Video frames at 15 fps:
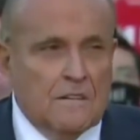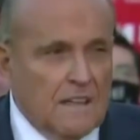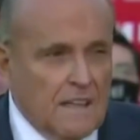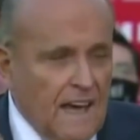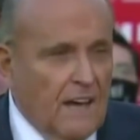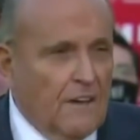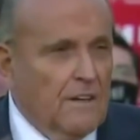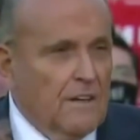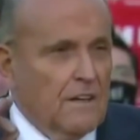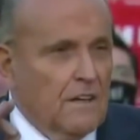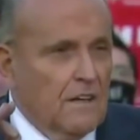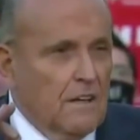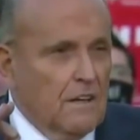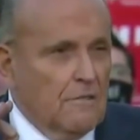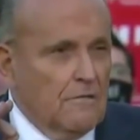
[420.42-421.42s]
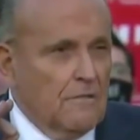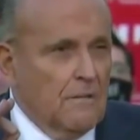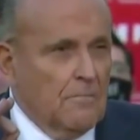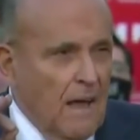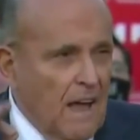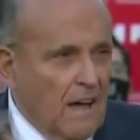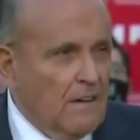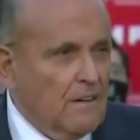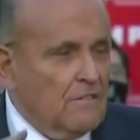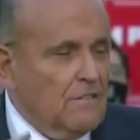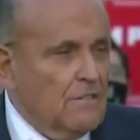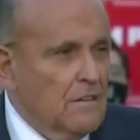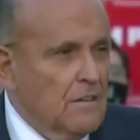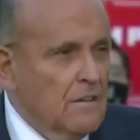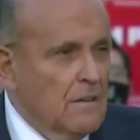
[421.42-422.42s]
the counting of the
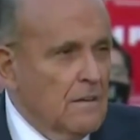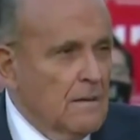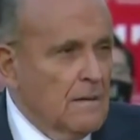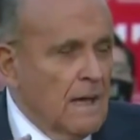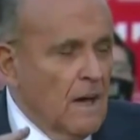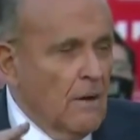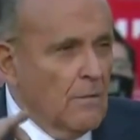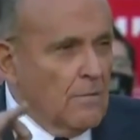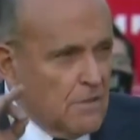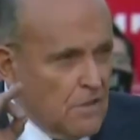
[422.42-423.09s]
ballots. Now,